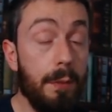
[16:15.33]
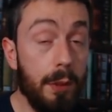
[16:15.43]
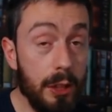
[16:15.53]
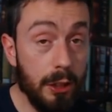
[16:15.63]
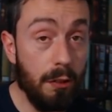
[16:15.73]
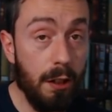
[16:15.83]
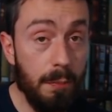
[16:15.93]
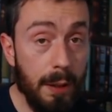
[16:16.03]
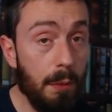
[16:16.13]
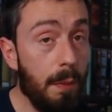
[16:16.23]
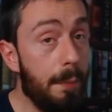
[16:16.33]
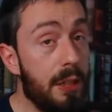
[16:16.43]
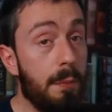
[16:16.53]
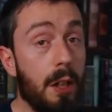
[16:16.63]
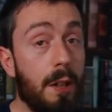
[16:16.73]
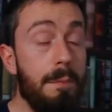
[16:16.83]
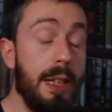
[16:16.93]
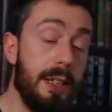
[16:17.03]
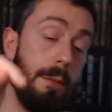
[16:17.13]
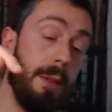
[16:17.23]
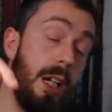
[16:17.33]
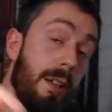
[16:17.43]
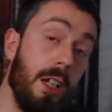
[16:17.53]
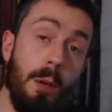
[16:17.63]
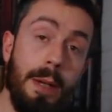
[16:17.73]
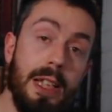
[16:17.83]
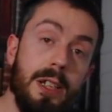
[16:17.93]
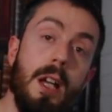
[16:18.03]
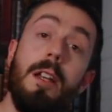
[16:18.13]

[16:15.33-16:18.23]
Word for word: If you disagree with me or maybe something I missed, let me know in the comments.